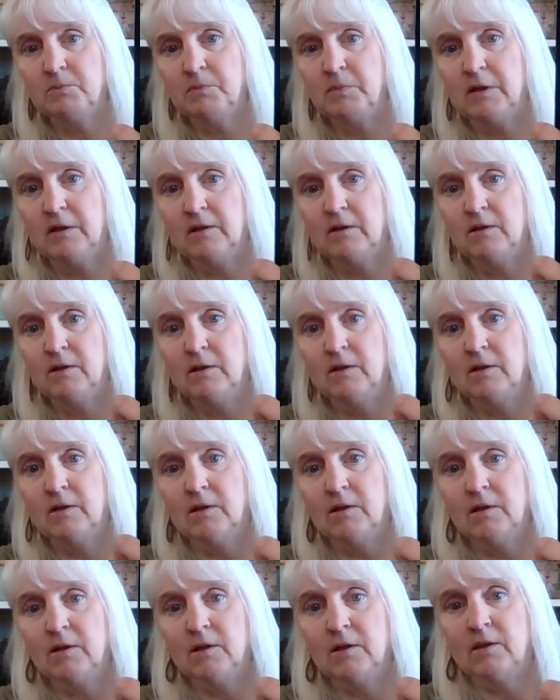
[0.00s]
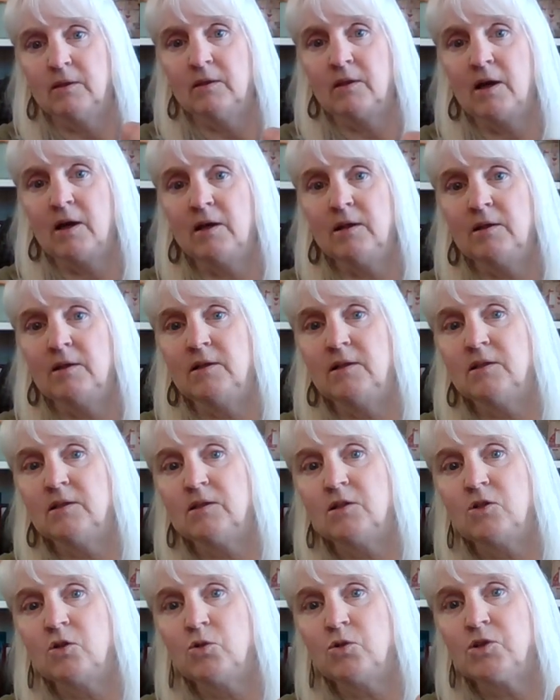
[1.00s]
But that
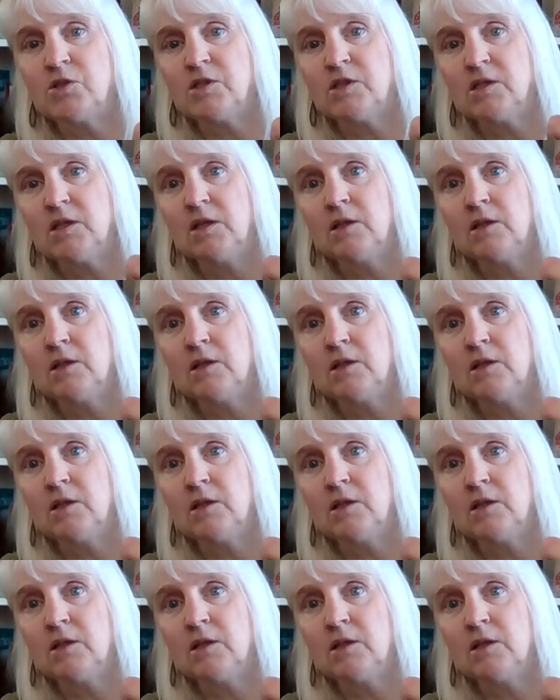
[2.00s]
is Ghosts